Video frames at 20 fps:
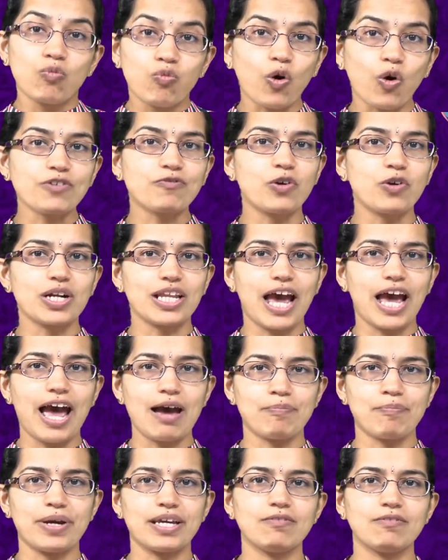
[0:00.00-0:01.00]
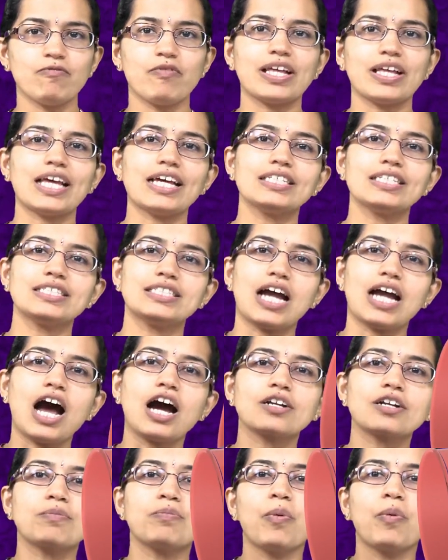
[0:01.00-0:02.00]
What would happen when I
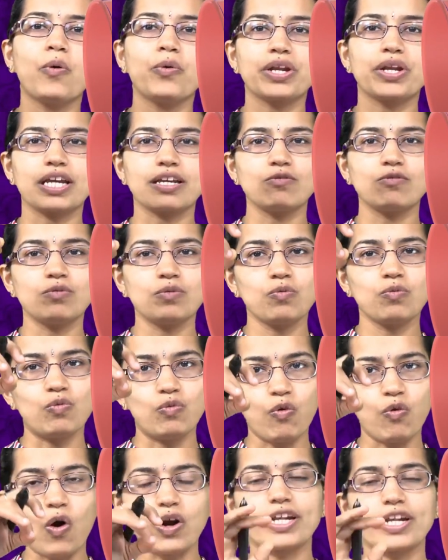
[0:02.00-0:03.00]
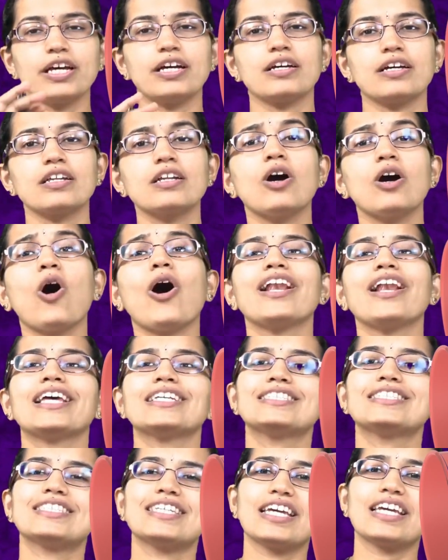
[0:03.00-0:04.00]
start pouring water, or
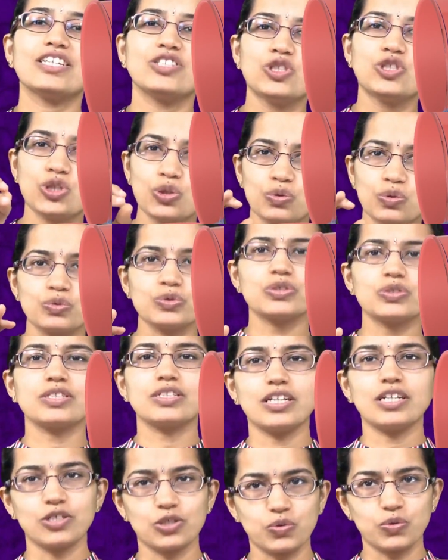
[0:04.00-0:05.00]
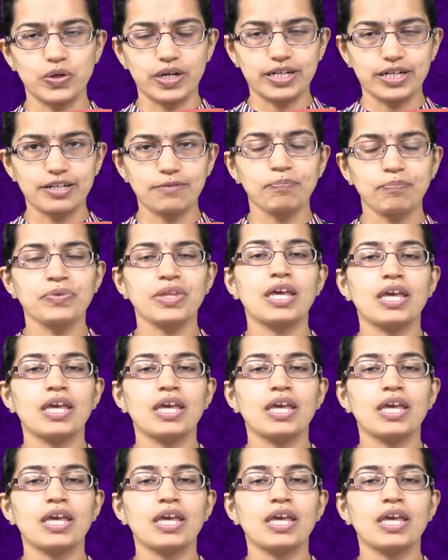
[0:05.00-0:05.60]
let's say juice, into it?